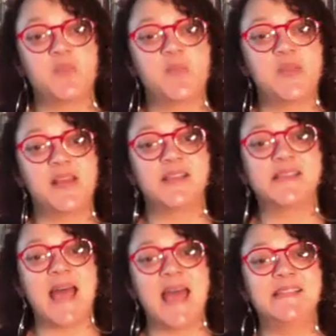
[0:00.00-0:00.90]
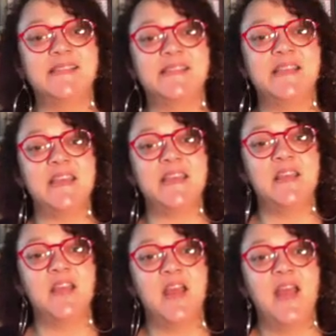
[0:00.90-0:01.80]
because I
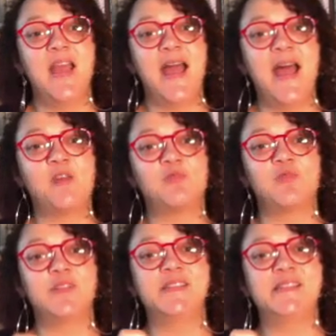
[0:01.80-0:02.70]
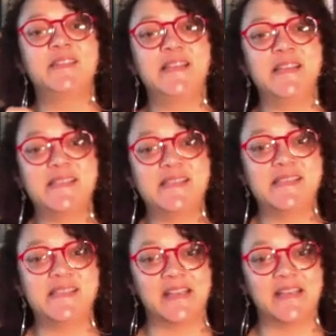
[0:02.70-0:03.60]
see how
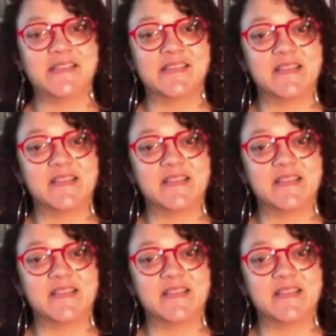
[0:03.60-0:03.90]
resistant